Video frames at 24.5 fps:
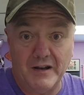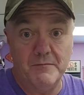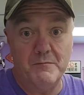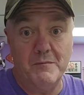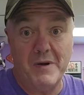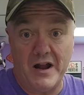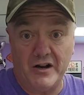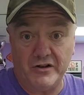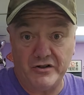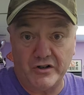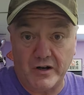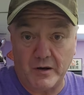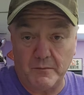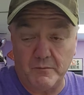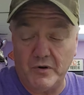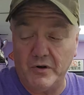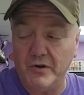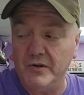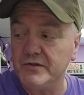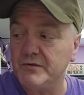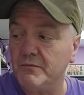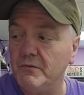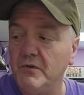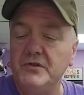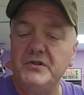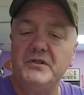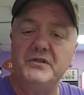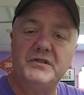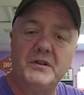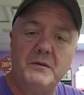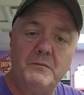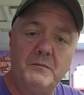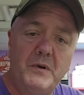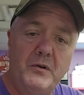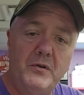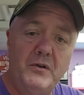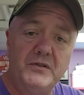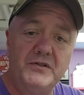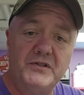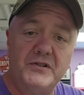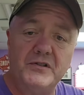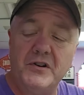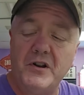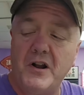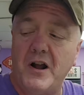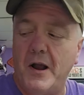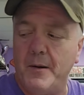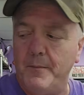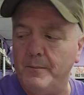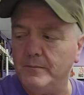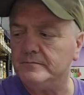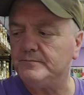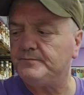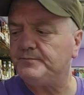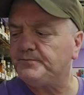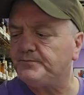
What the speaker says: in Magic and Booze, we'll do some booze tonight.